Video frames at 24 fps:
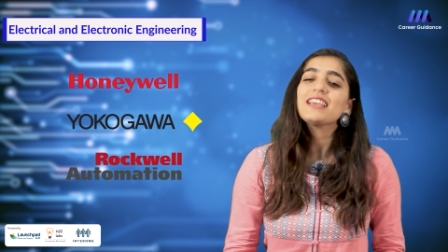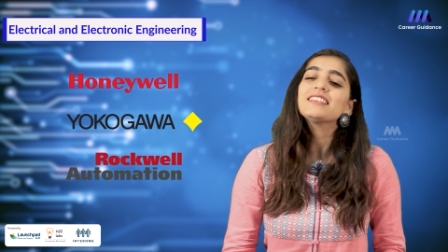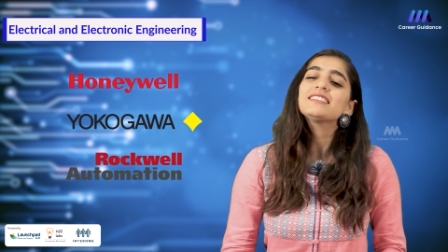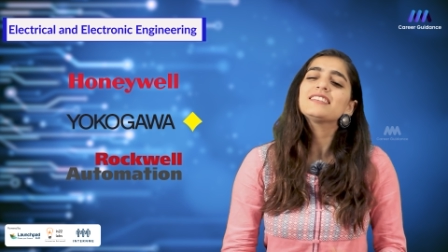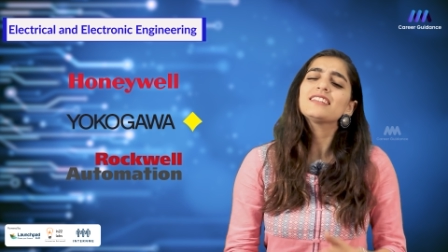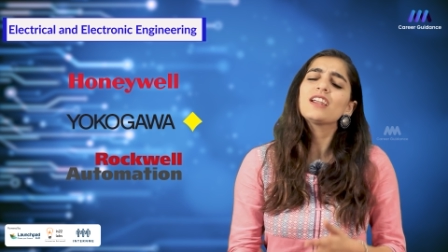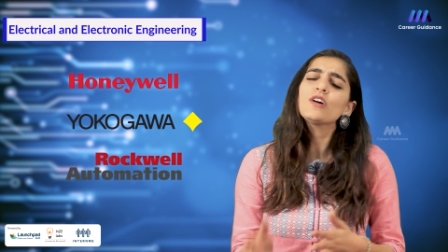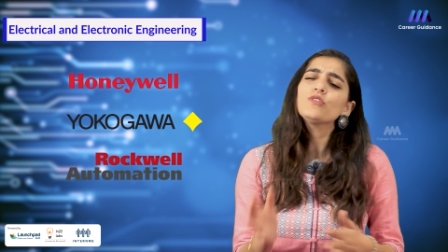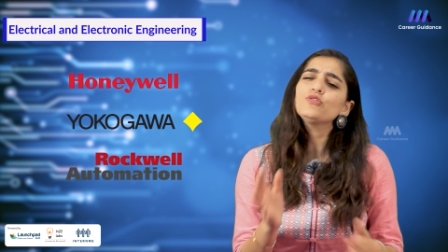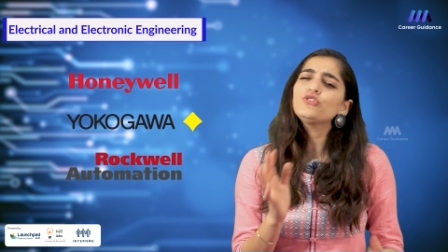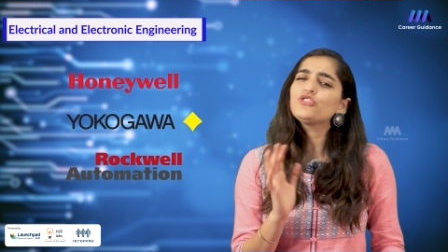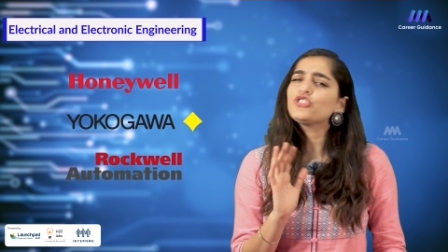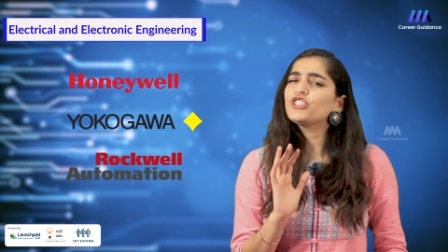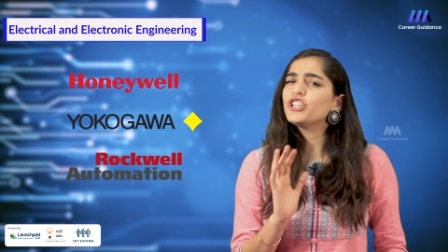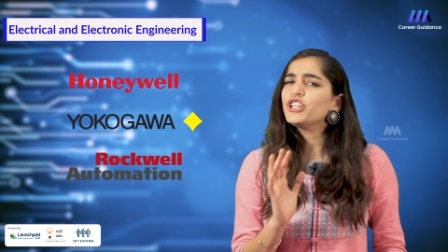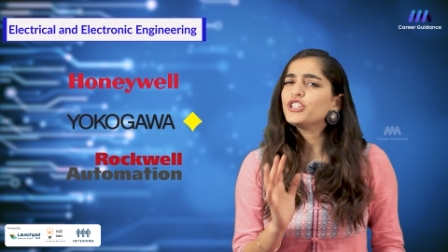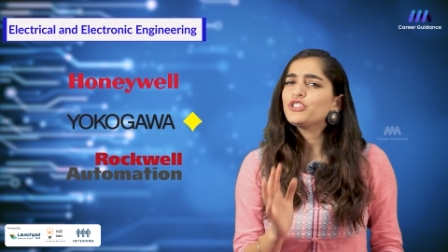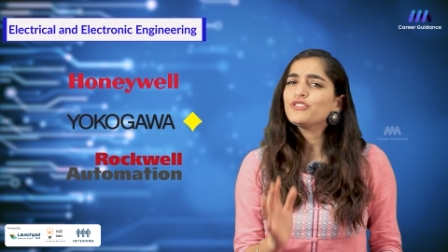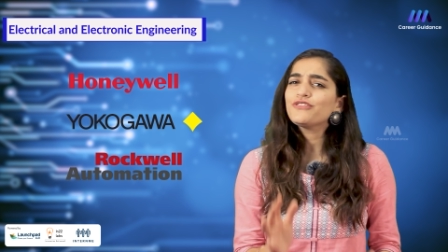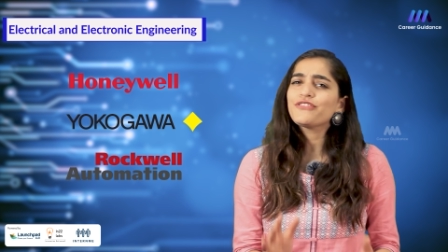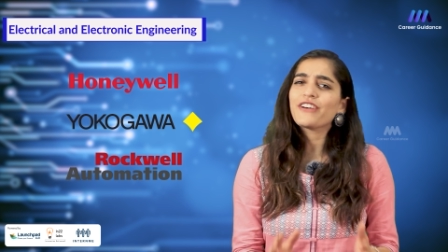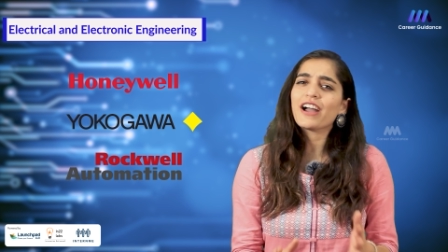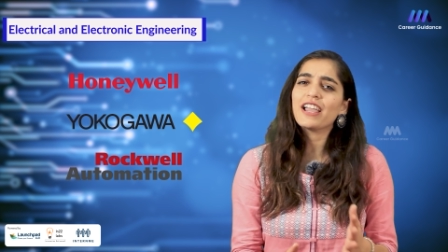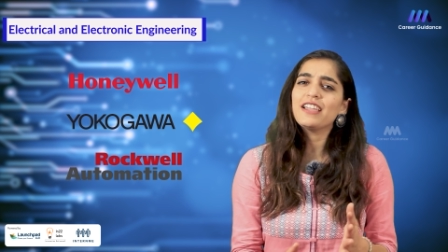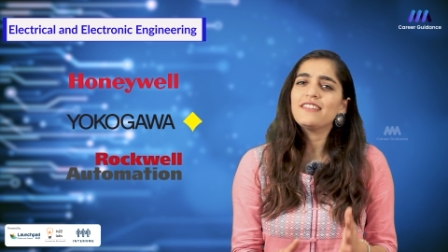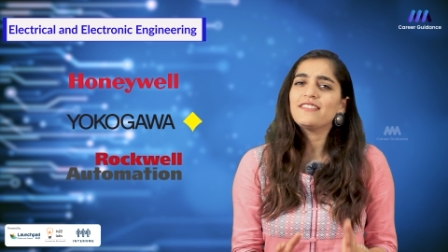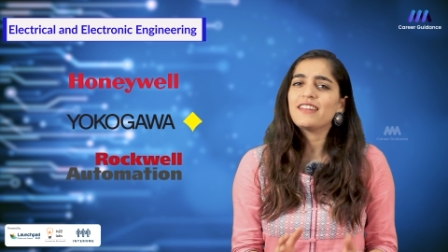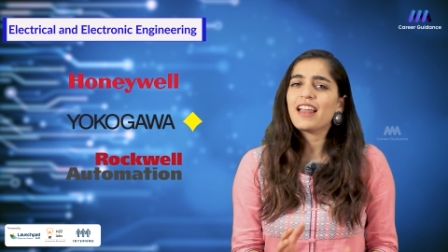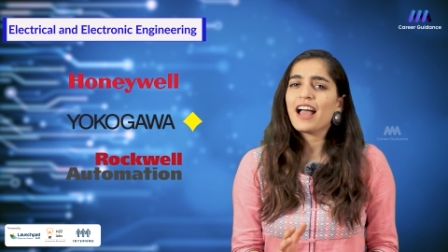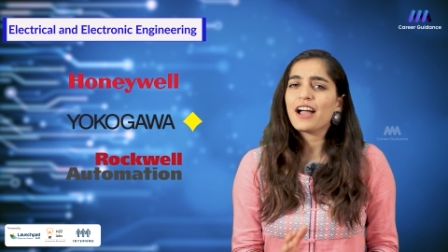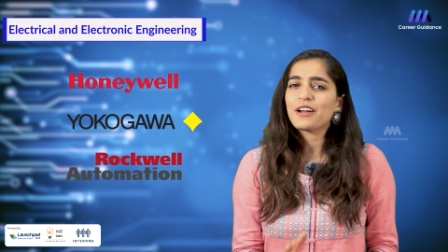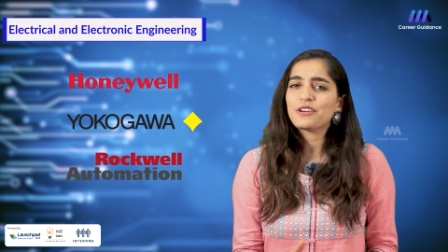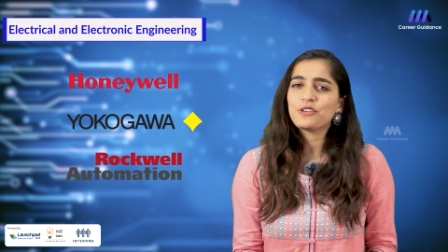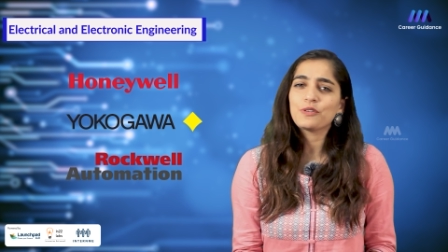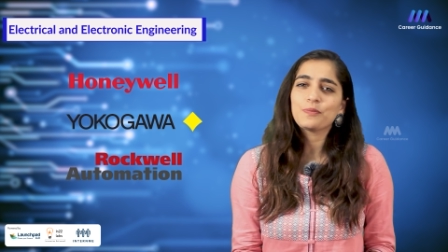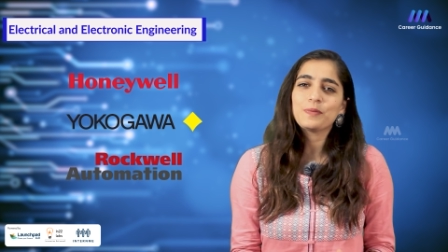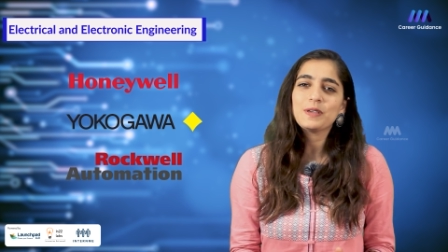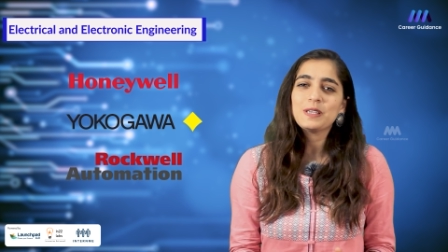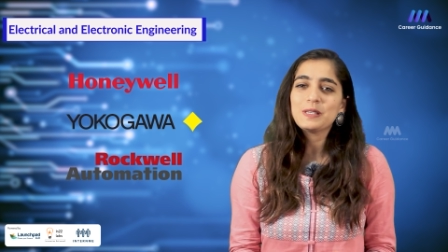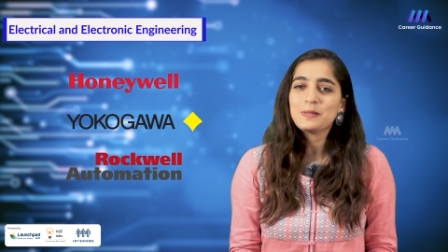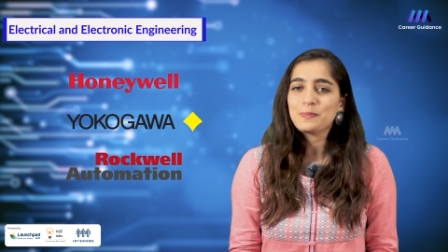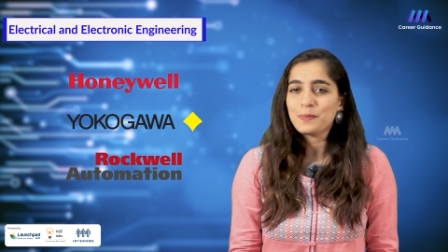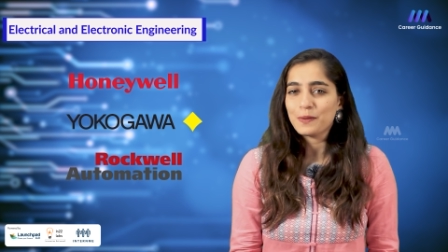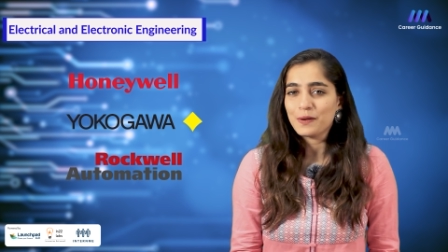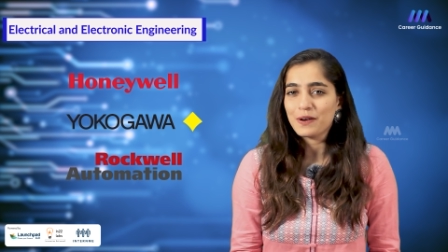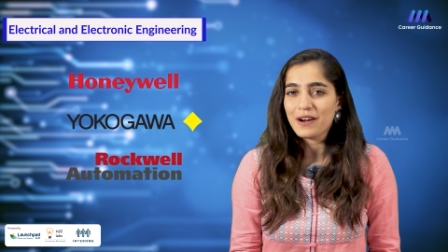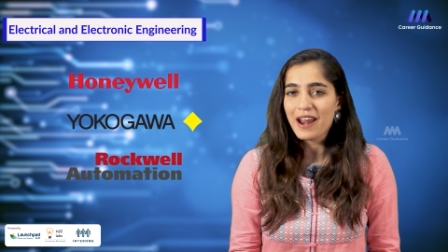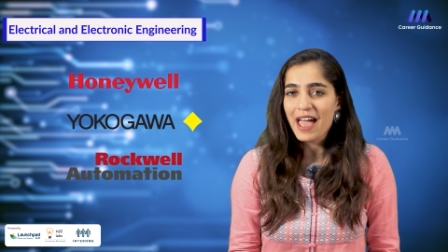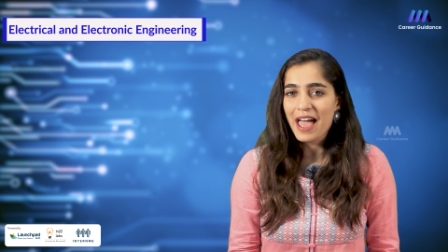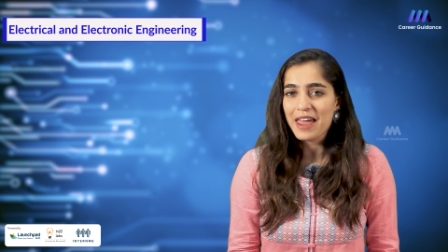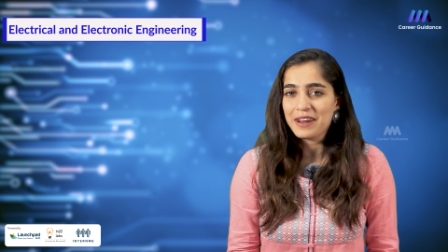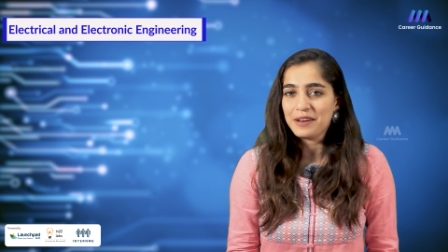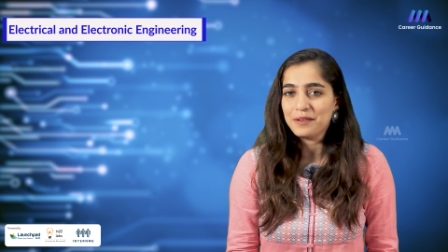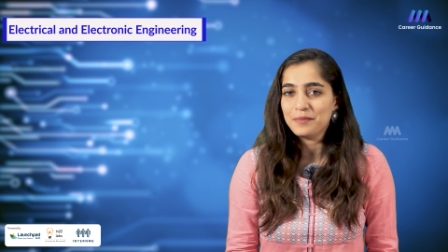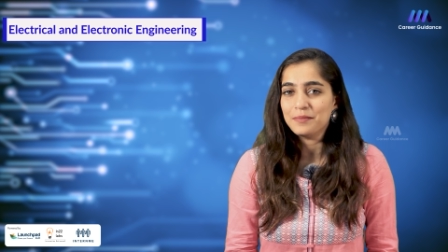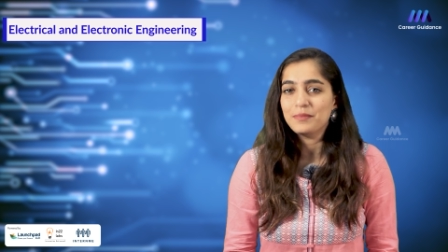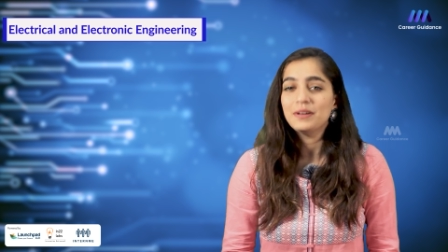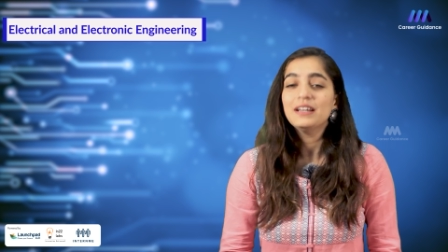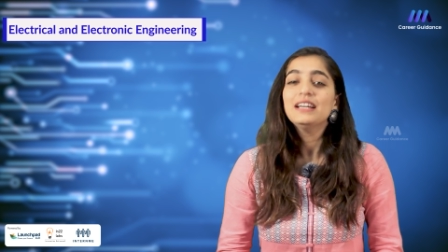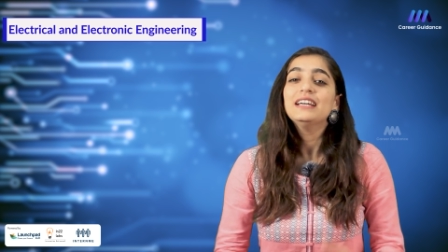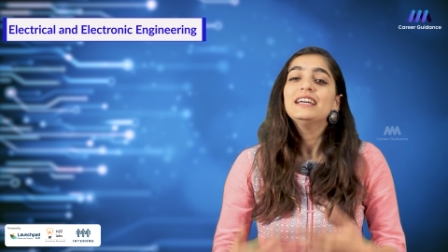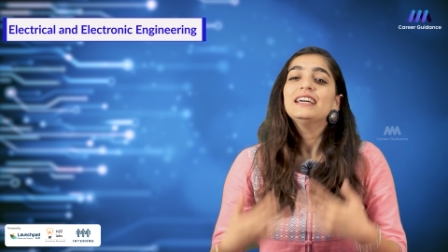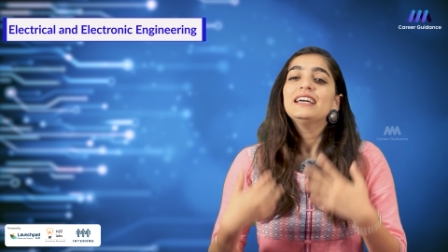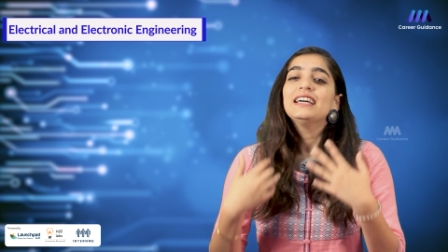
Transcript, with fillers: is around 3 to 5 lakh rupees per annum.